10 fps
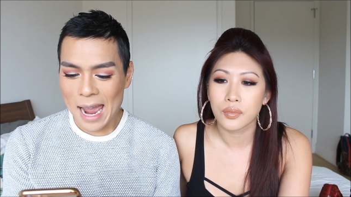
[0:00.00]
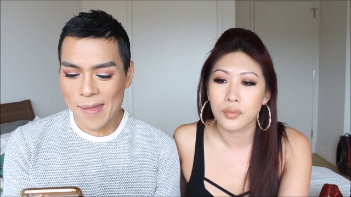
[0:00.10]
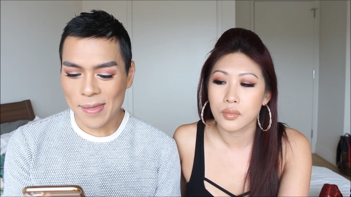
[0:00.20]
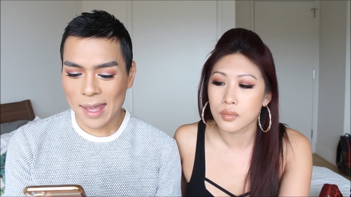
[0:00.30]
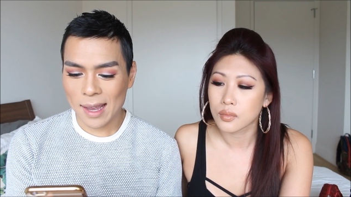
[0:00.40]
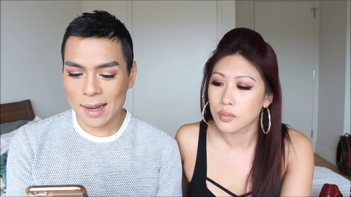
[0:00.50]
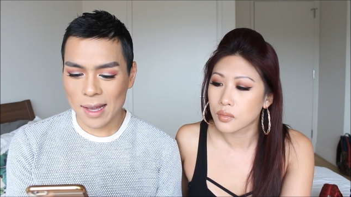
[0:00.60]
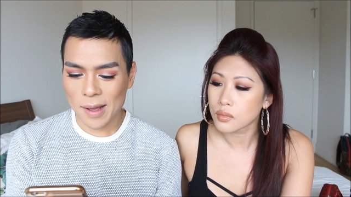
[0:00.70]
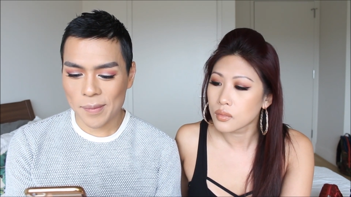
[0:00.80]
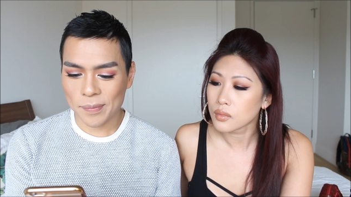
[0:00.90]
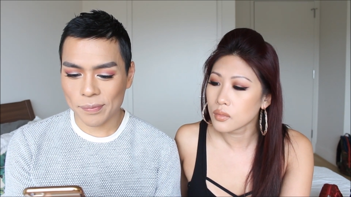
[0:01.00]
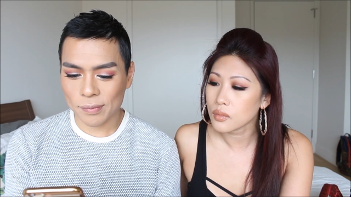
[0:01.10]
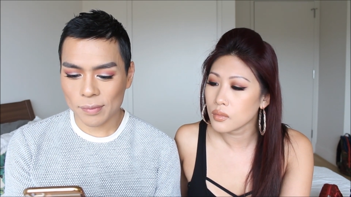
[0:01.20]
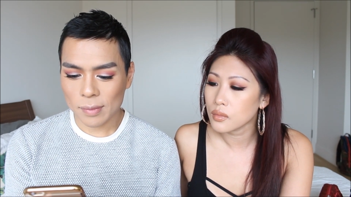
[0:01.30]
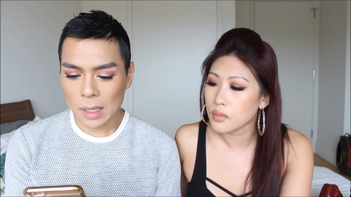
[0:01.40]
Speaker 1: And then
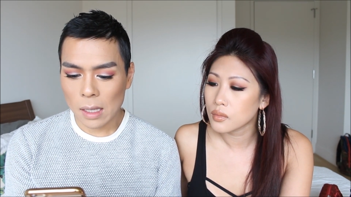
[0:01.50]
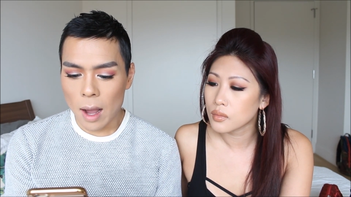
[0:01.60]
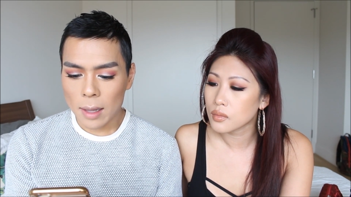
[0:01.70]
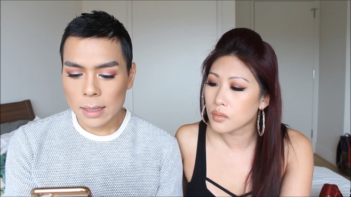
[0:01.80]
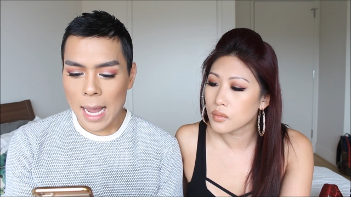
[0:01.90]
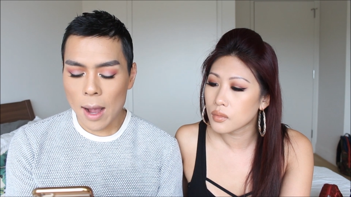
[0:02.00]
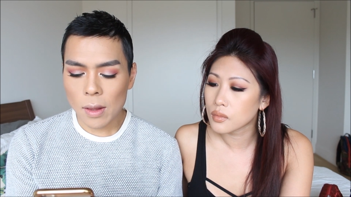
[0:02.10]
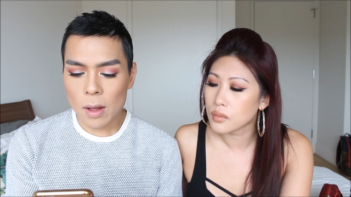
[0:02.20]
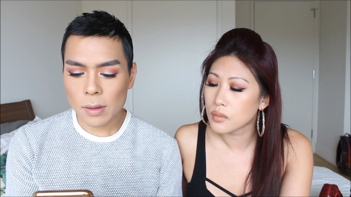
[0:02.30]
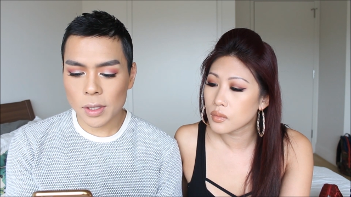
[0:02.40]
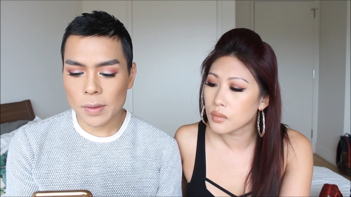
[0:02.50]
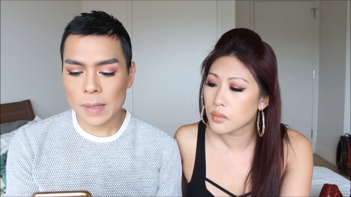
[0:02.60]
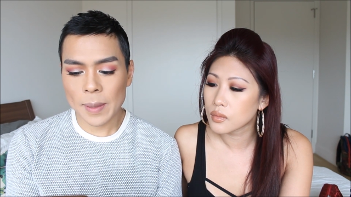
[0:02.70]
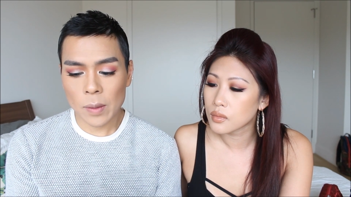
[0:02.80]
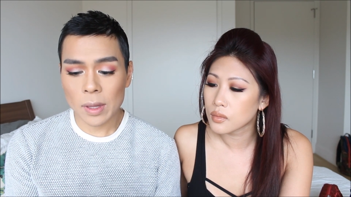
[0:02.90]
um, how long do you
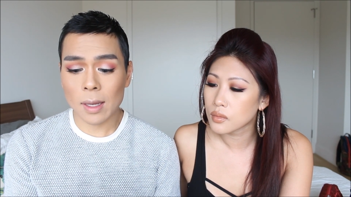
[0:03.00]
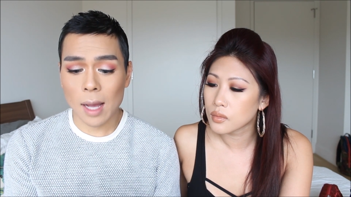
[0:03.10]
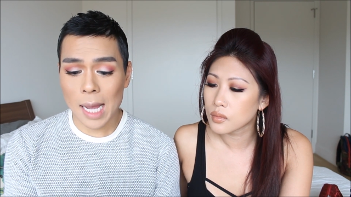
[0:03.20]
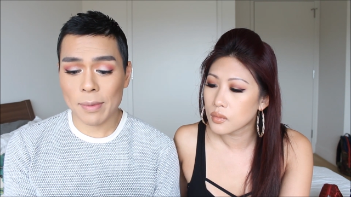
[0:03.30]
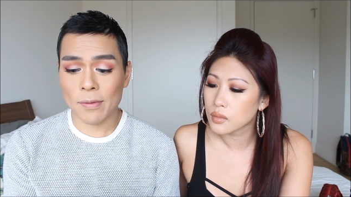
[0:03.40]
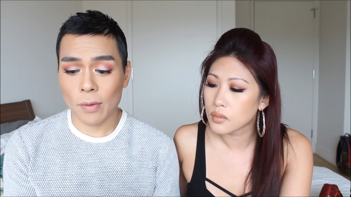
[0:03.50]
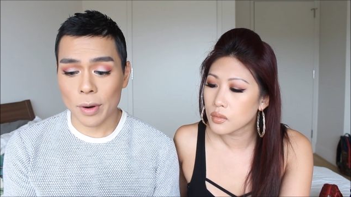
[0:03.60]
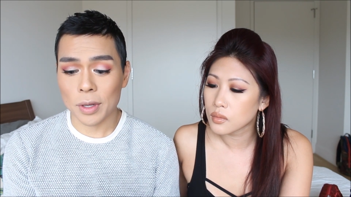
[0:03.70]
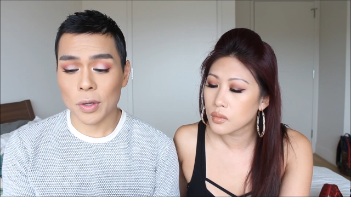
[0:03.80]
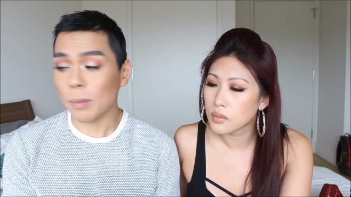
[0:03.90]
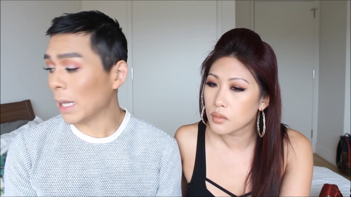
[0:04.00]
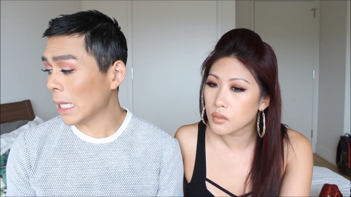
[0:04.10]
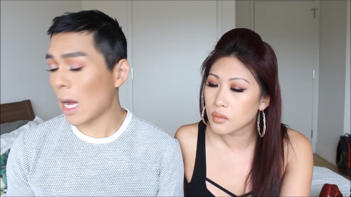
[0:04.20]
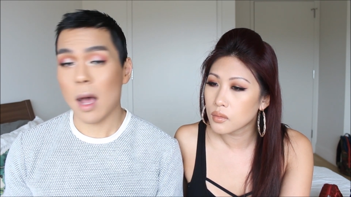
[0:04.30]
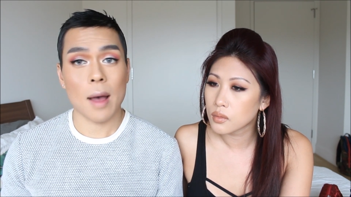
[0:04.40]
speak with a guy before you
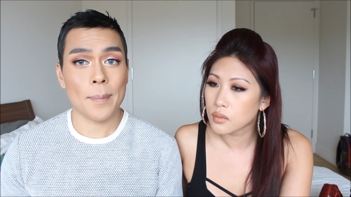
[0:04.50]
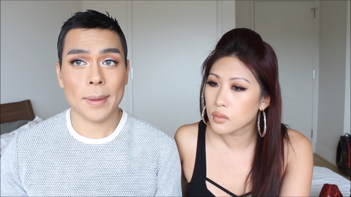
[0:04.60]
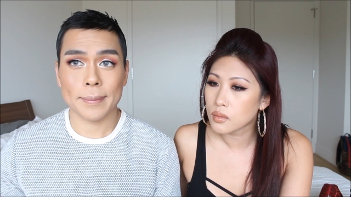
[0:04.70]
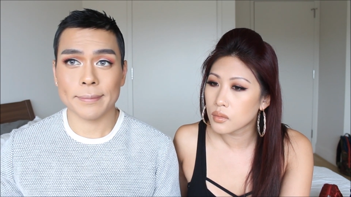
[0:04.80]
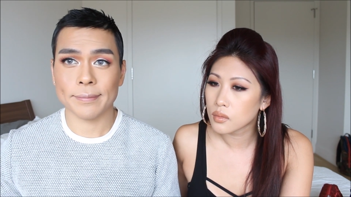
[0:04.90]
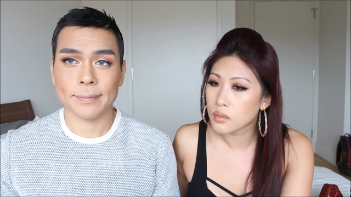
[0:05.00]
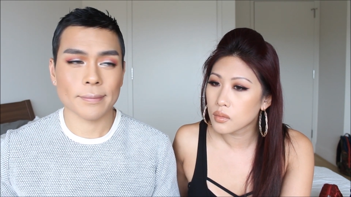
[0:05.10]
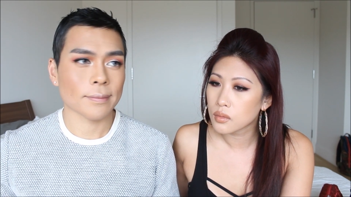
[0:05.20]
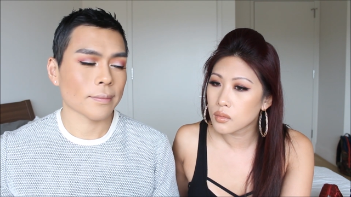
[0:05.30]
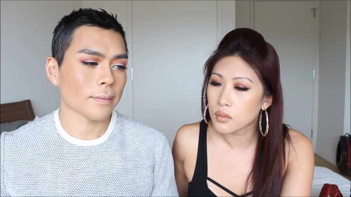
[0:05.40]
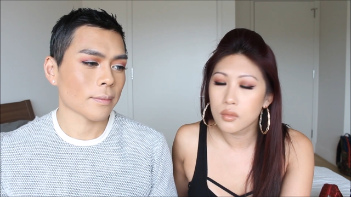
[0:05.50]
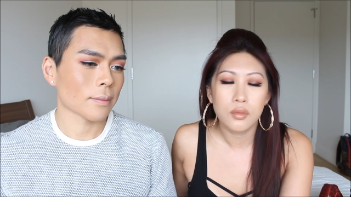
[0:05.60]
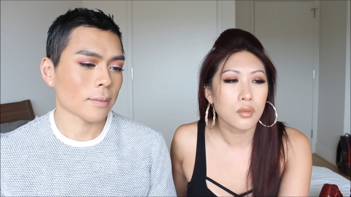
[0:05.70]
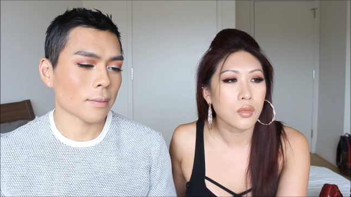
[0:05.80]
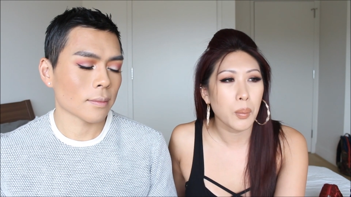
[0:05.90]
meet up?
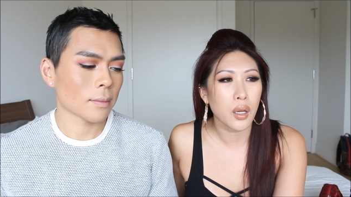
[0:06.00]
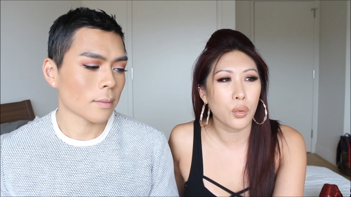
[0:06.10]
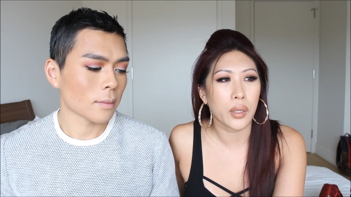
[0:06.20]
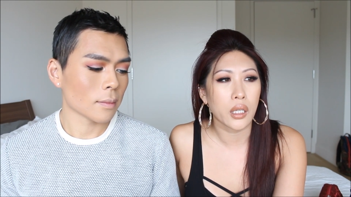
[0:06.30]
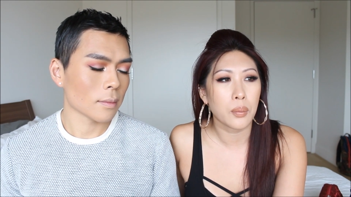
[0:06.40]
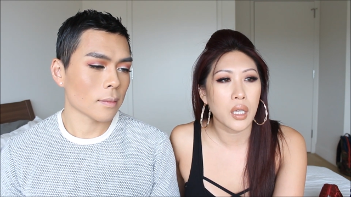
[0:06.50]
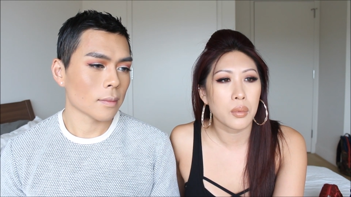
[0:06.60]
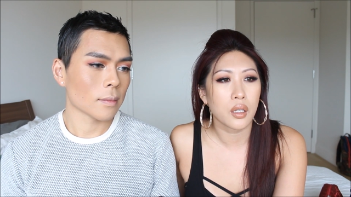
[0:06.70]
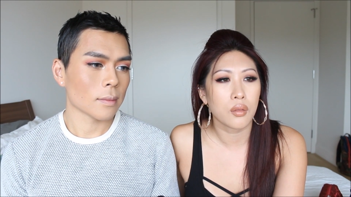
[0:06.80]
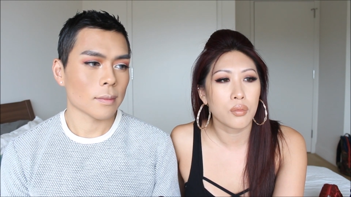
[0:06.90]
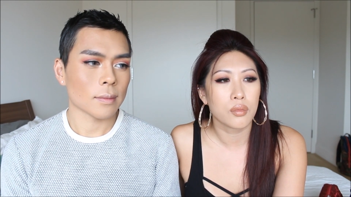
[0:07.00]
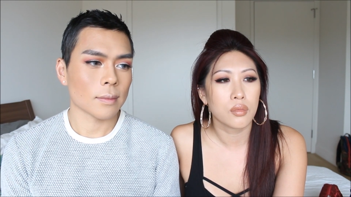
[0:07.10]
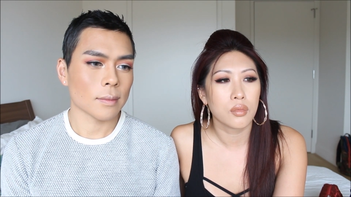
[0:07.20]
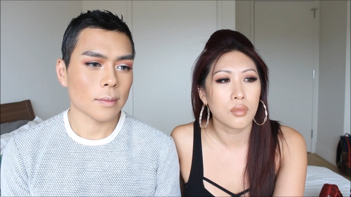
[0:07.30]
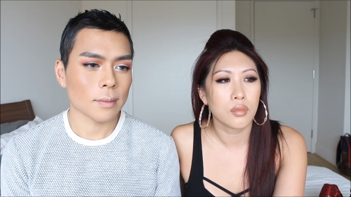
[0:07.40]
Speaker 2: About a week, maybe.
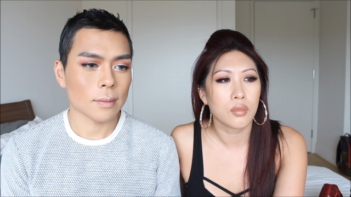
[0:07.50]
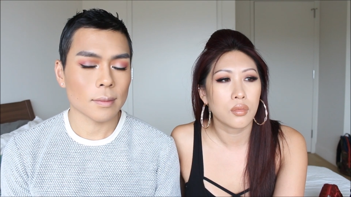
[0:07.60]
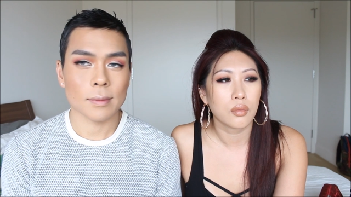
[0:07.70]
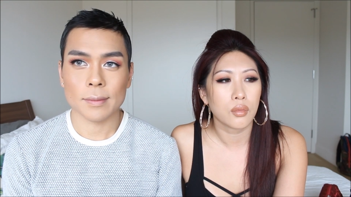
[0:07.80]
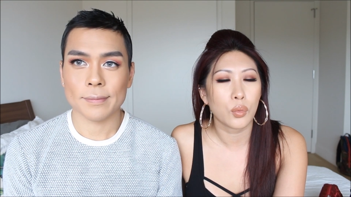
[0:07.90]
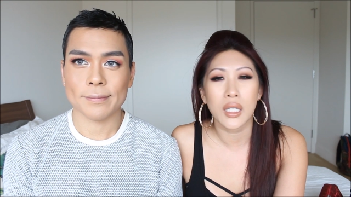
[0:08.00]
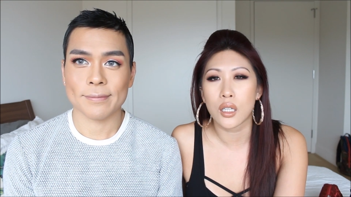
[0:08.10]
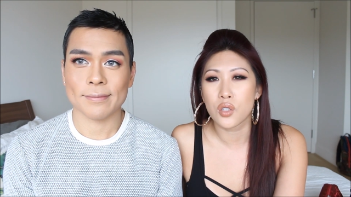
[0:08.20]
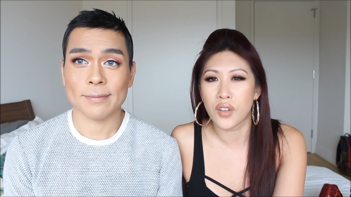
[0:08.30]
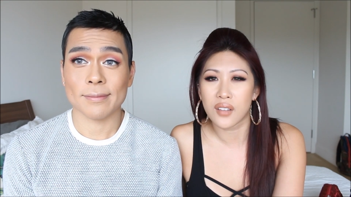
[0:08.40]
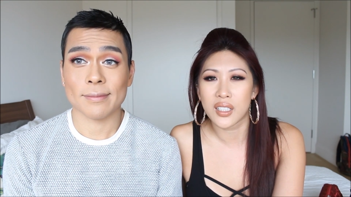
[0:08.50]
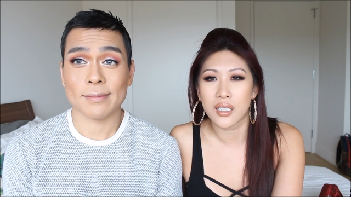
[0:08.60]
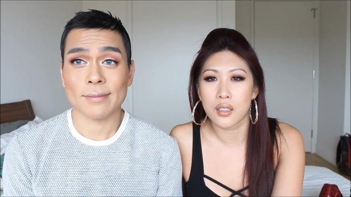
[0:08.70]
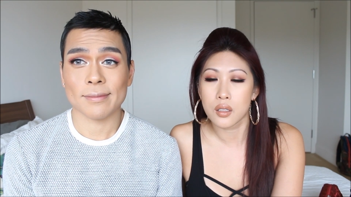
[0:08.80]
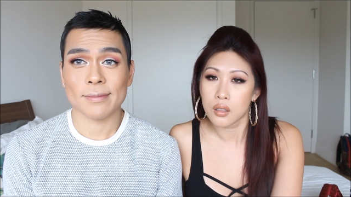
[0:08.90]
Weekish, five
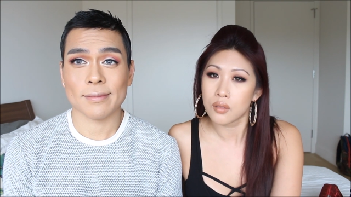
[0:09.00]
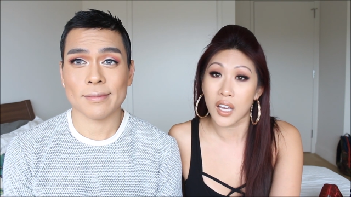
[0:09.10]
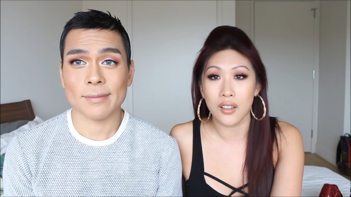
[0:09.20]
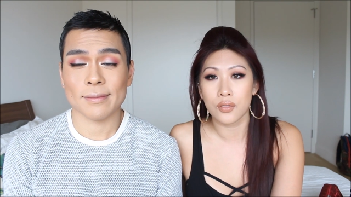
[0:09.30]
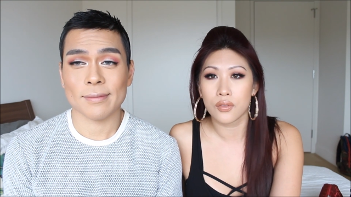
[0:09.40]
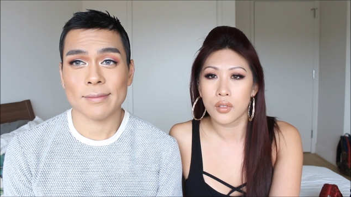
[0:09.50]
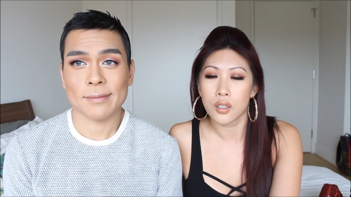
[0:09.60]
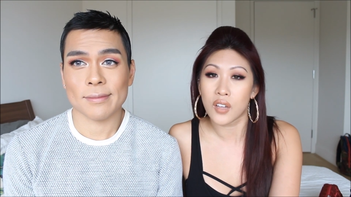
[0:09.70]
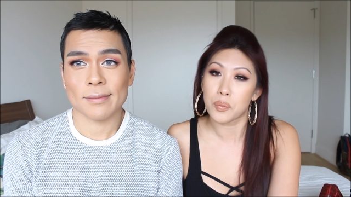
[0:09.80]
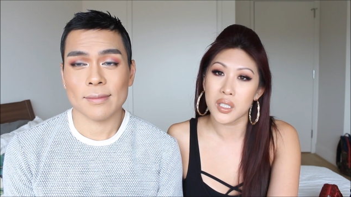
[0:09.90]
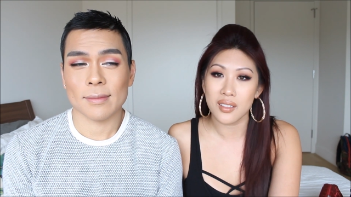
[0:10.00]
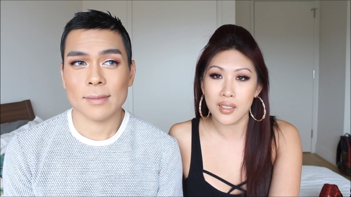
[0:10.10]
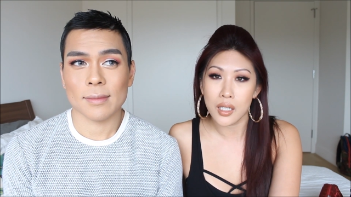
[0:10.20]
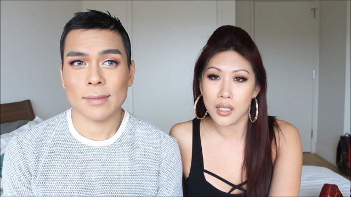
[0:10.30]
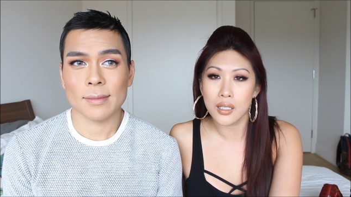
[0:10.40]
days, five five business
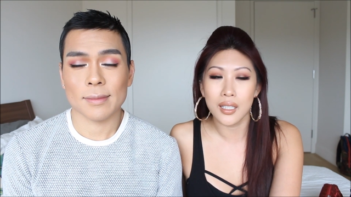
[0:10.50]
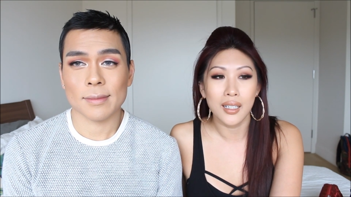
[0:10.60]
days.